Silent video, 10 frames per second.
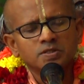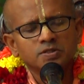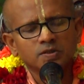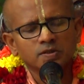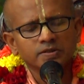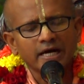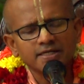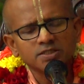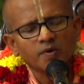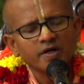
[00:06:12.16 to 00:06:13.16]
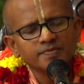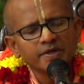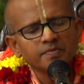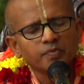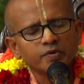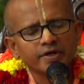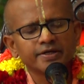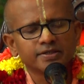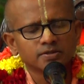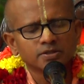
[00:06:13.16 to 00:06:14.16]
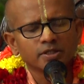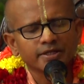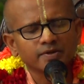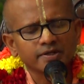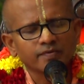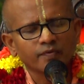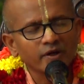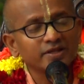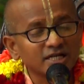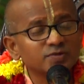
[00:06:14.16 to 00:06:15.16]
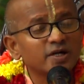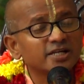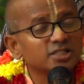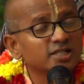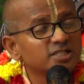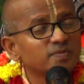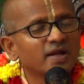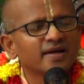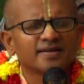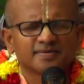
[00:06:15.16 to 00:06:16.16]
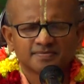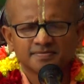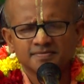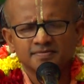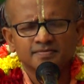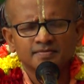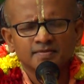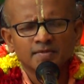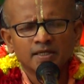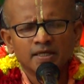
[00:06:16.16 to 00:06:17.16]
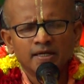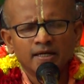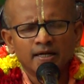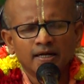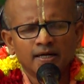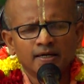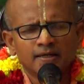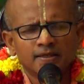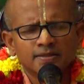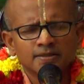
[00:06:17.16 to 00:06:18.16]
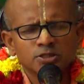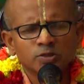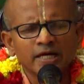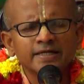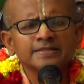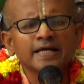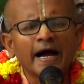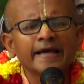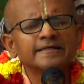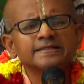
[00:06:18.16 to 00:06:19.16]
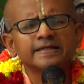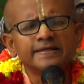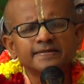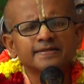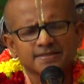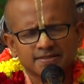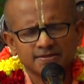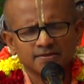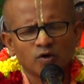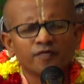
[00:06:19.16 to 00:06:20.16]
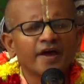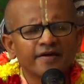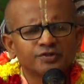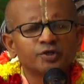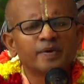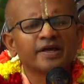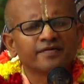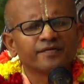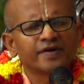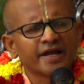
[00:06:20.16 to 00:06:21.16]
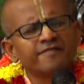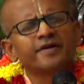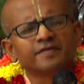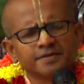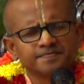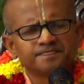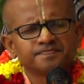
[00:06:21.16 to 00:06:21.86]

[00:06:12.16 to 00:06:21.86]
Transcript: So that is what being portrayed here. Like, like why, that's what Krishna is planning. Uh, so that is the highest interest of should be for everyone.